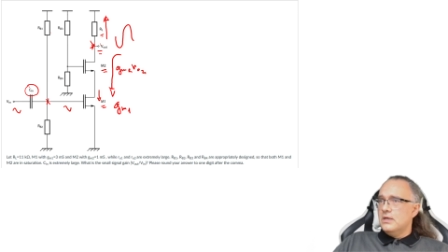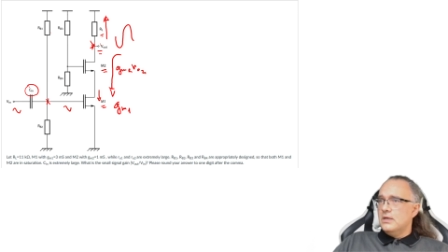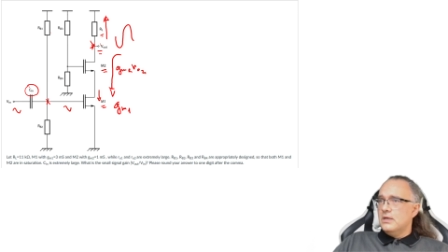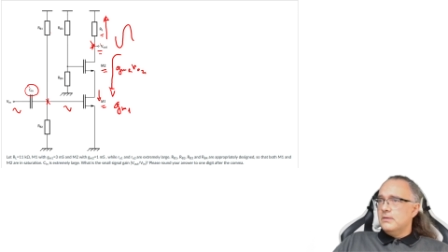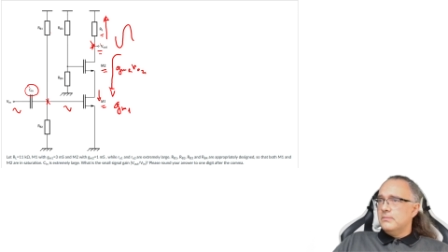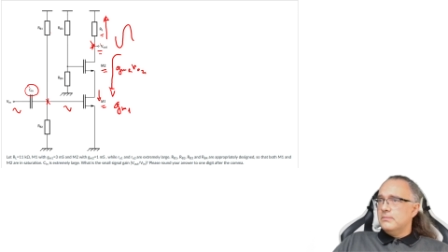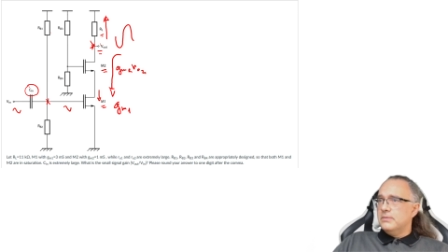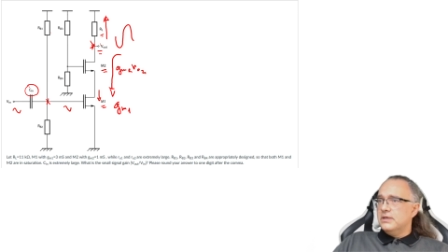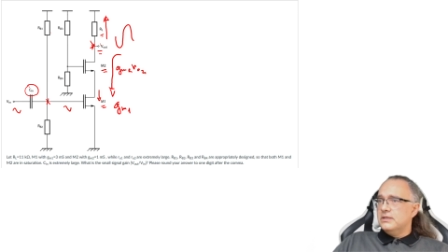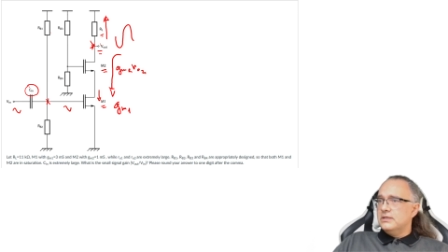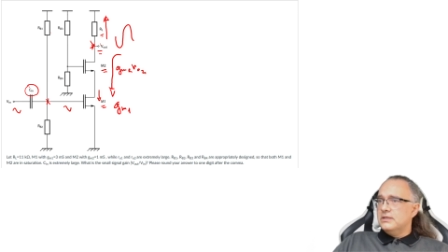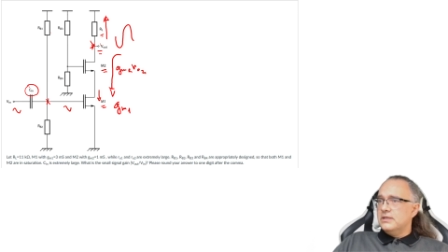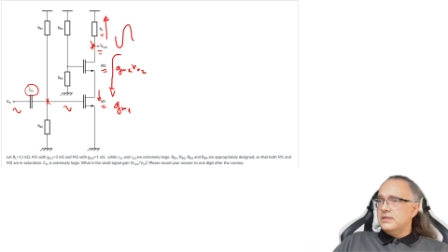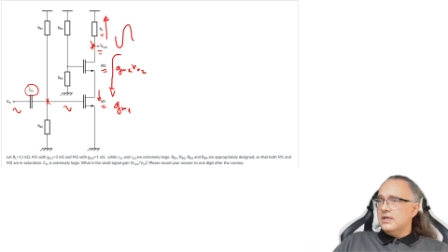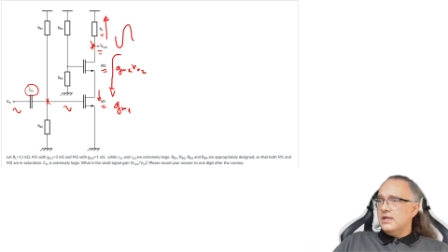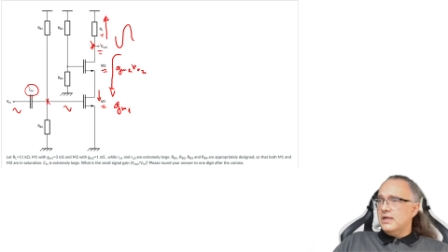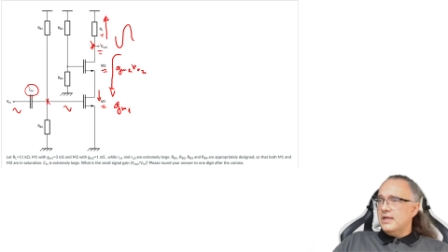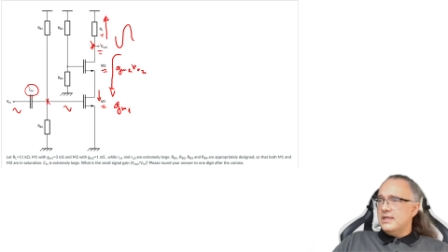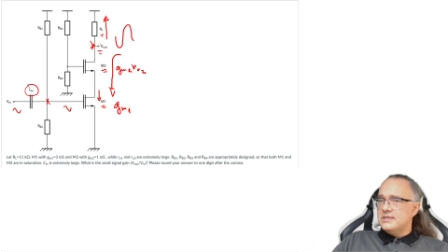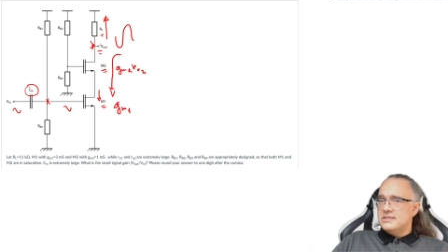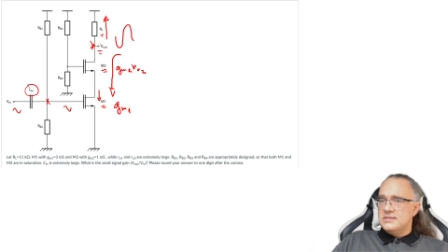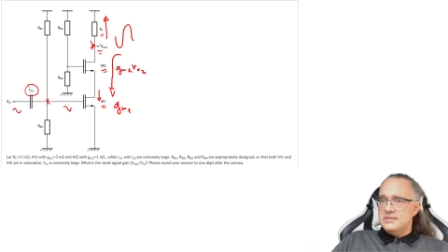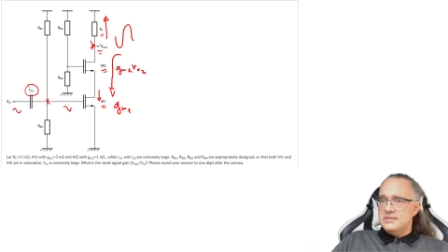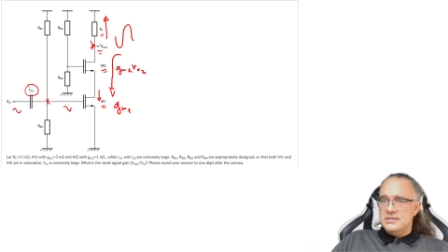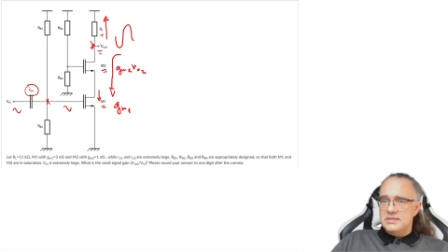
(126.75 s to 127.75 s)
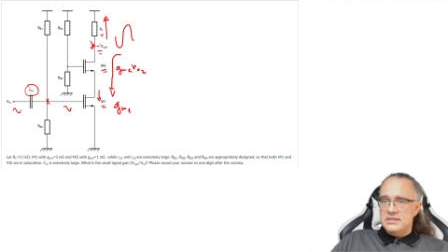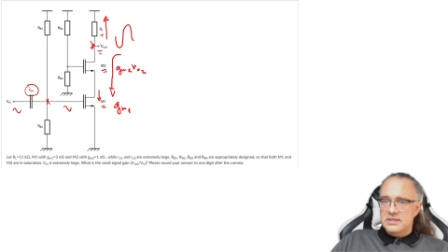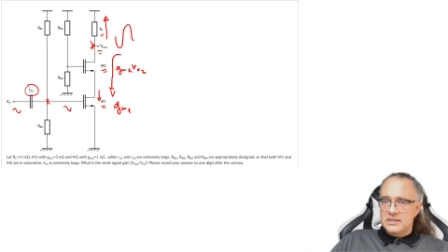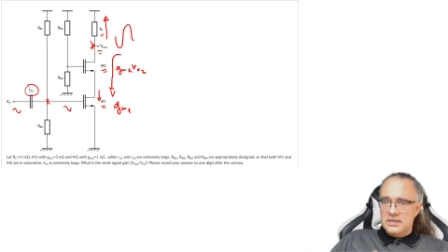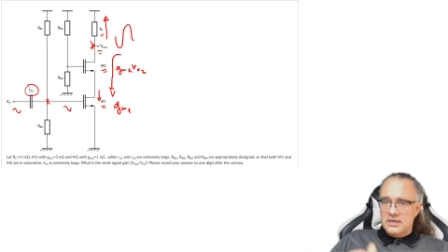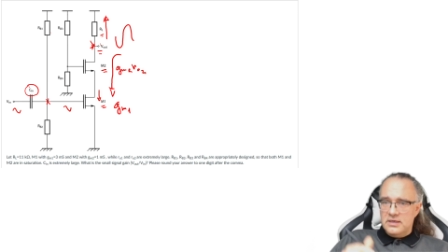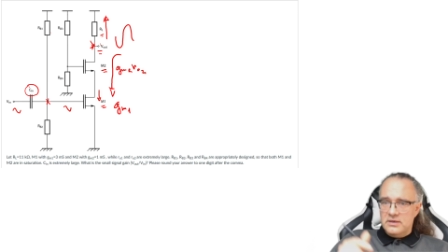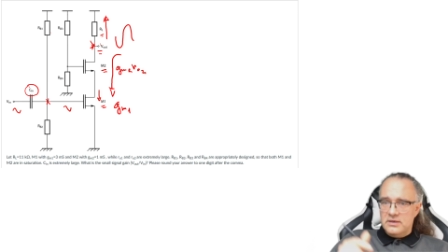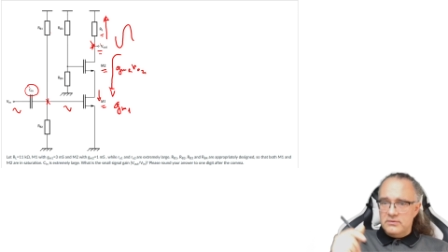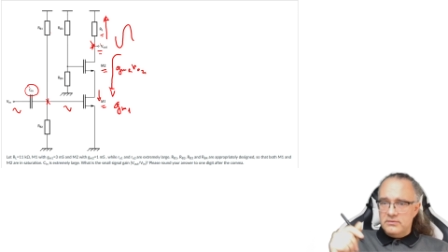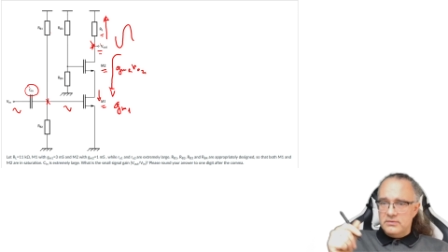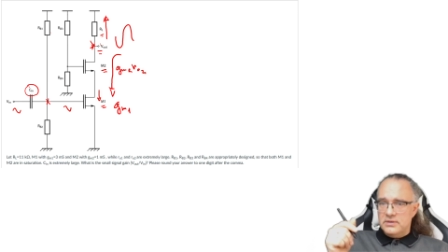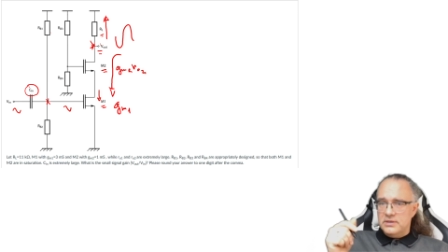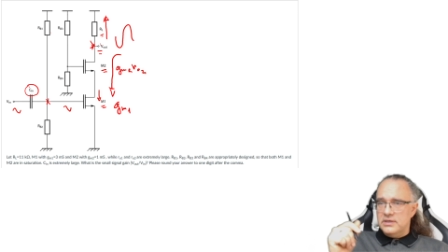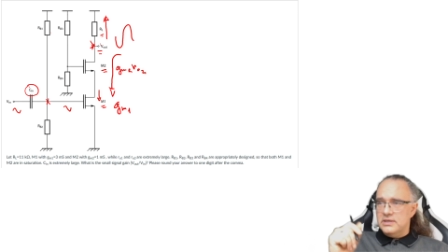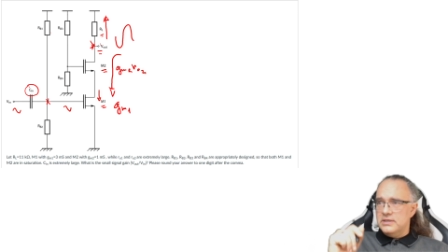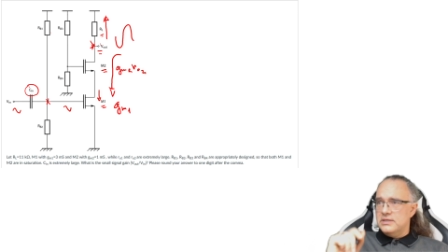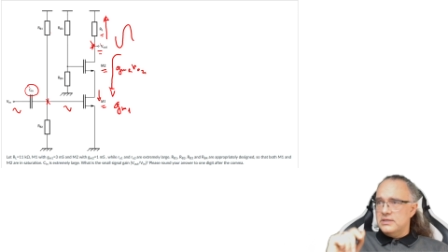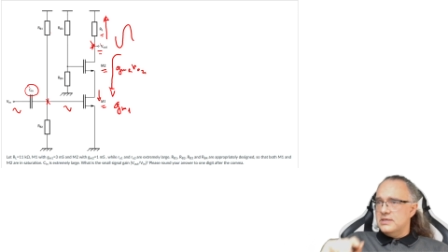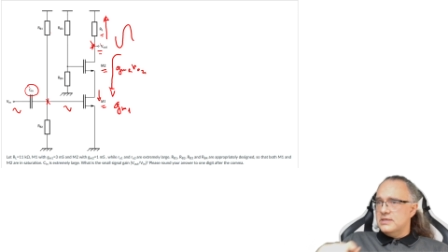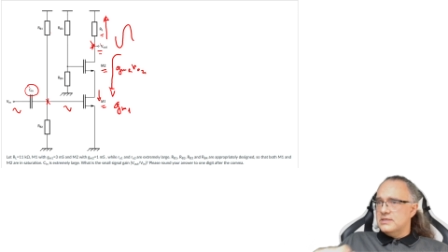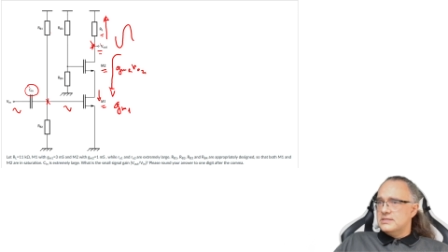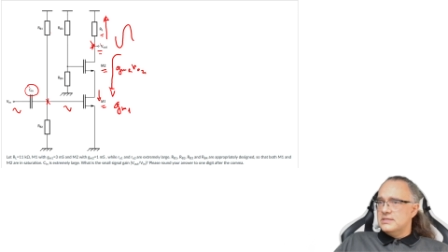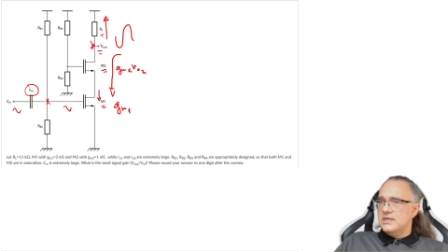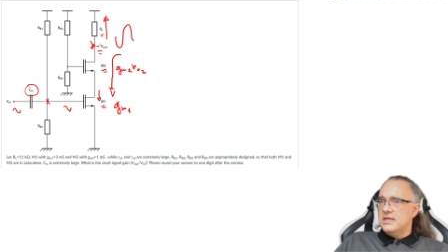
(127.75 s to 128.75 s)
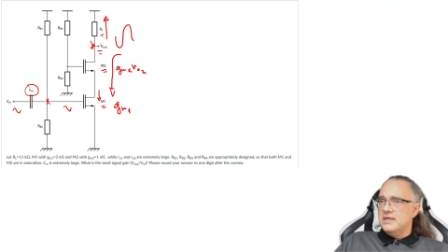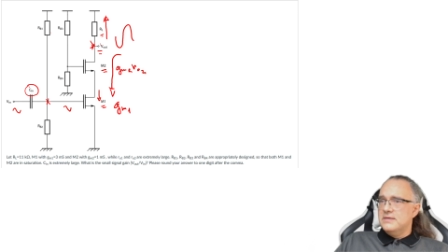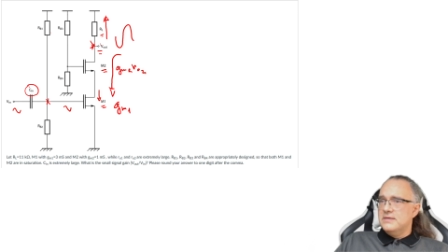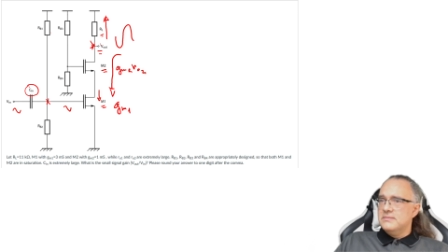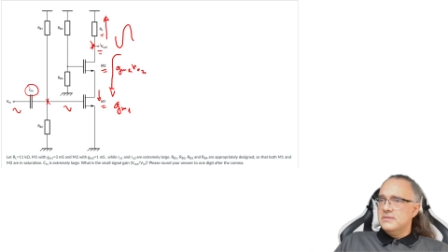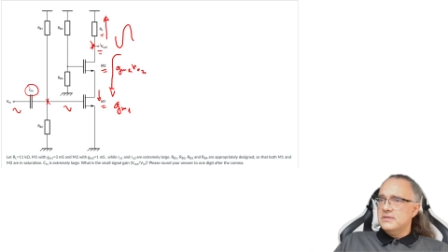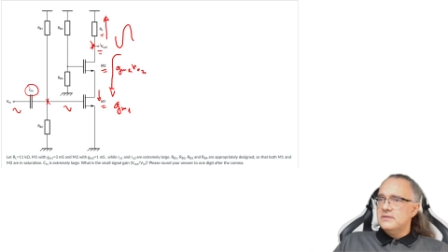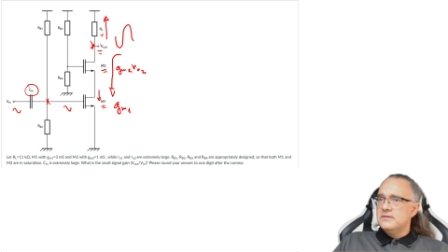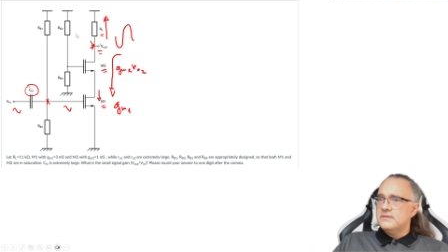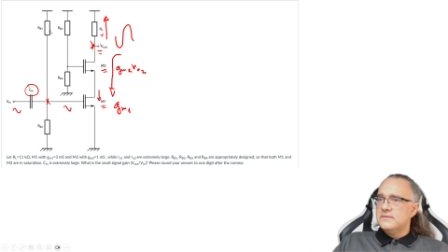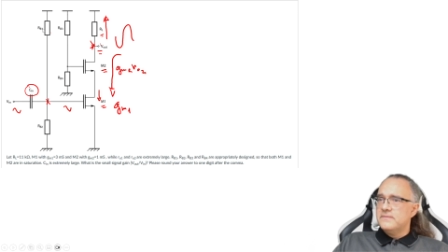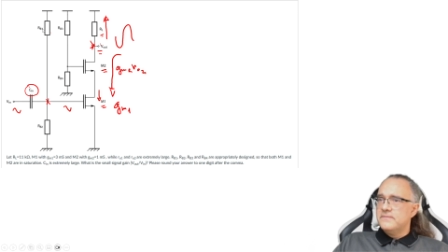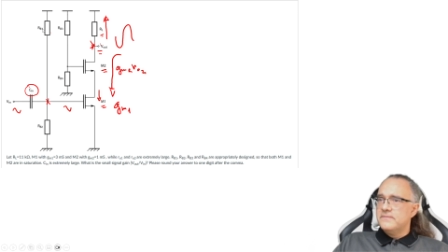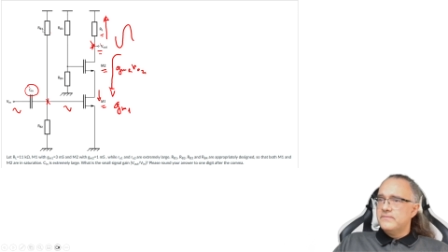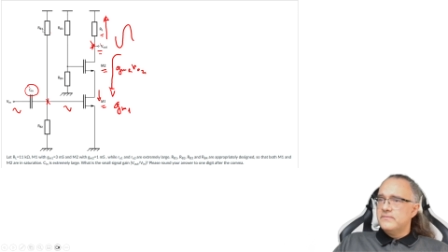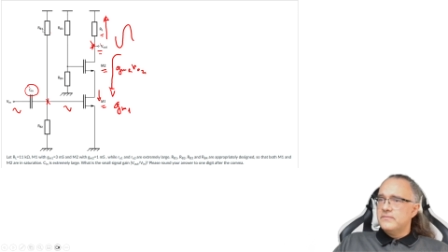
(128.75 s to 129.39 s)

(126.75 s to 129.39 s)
But let's see now the assignment,